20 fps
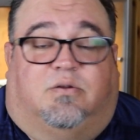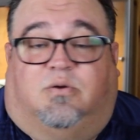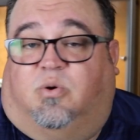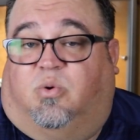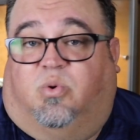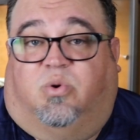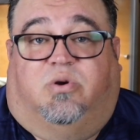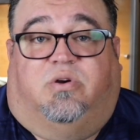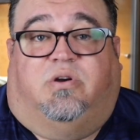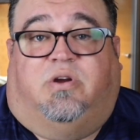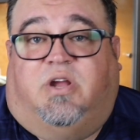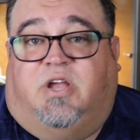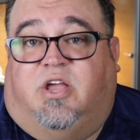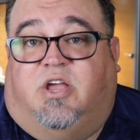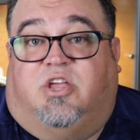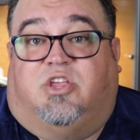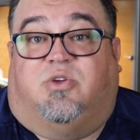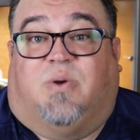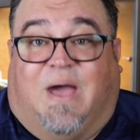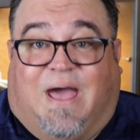or
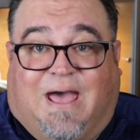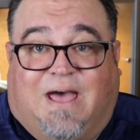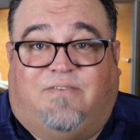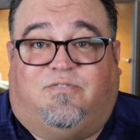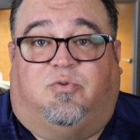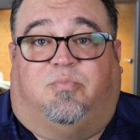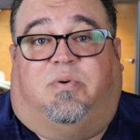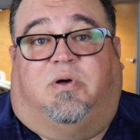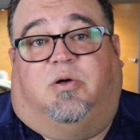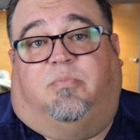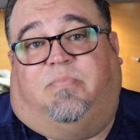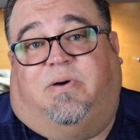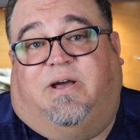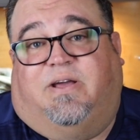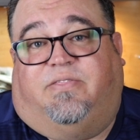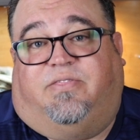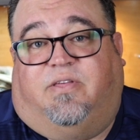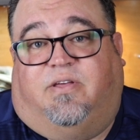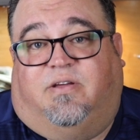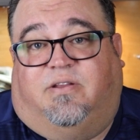you have a ball
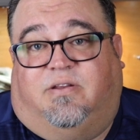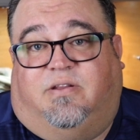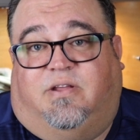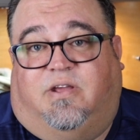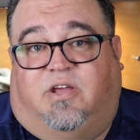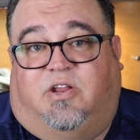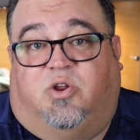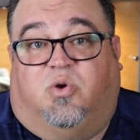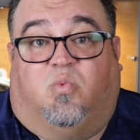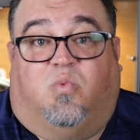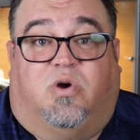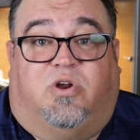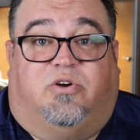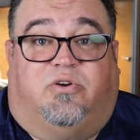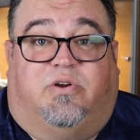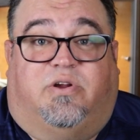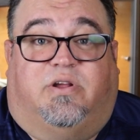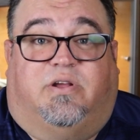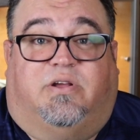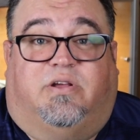python and are
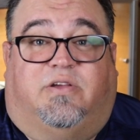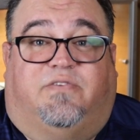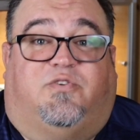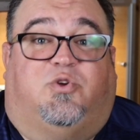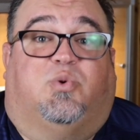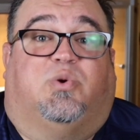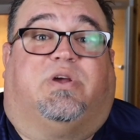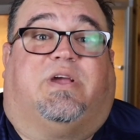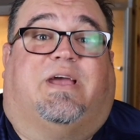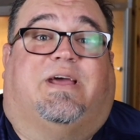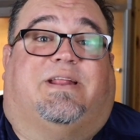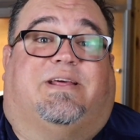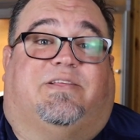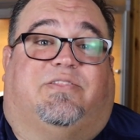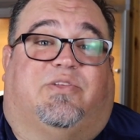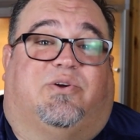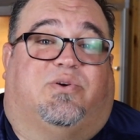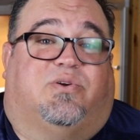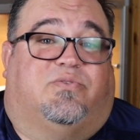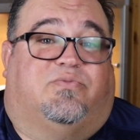wondering if you are getting
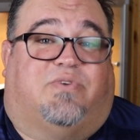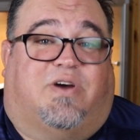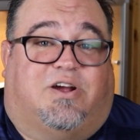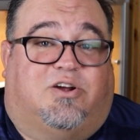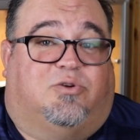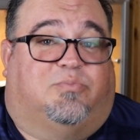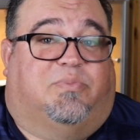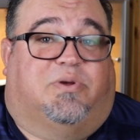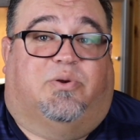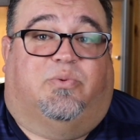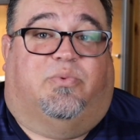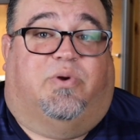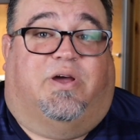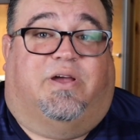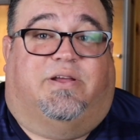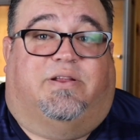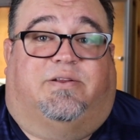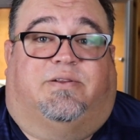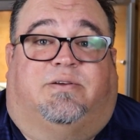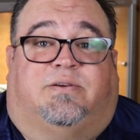their environment
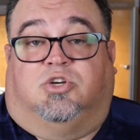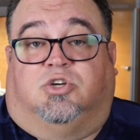right.